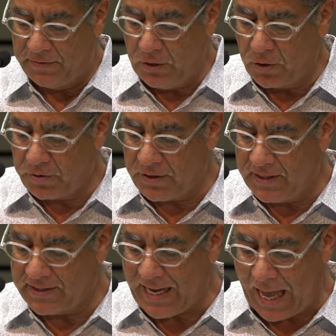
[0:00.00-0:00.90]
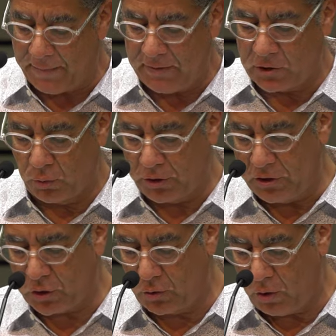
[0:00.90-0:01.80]
The earth and its inhabitants were
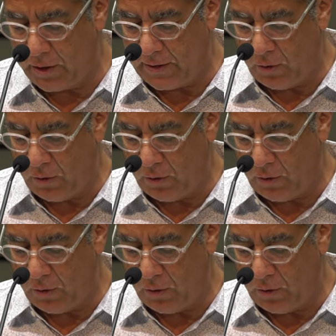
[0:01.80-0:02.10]
destroyed,